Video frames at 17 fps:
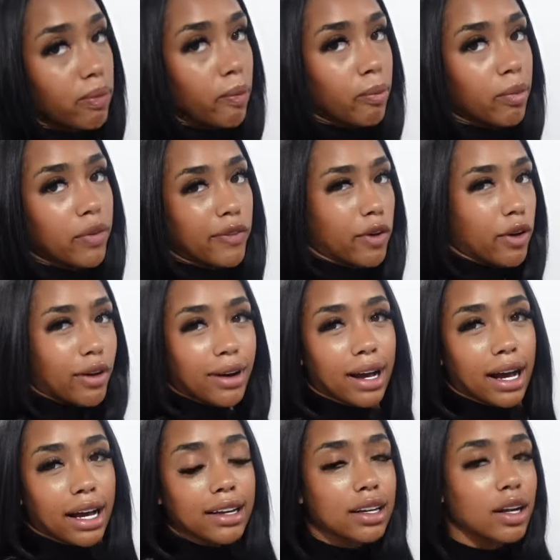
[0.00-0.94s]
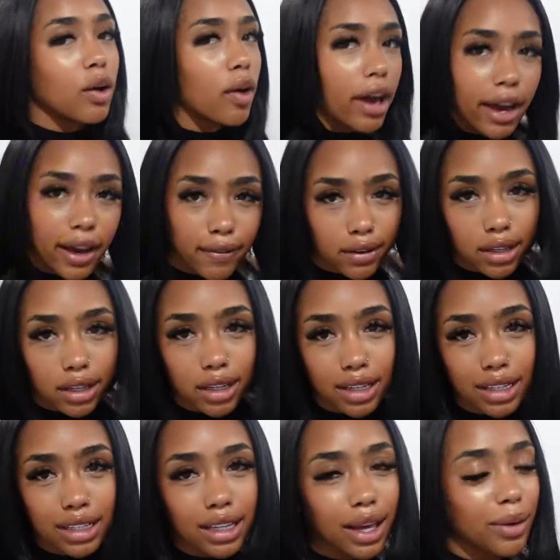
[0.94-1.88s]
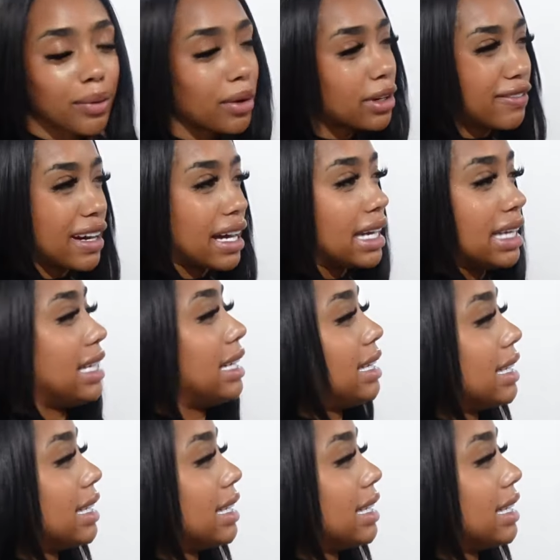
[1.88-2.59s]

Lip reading: before I don't have it. And like, what if I need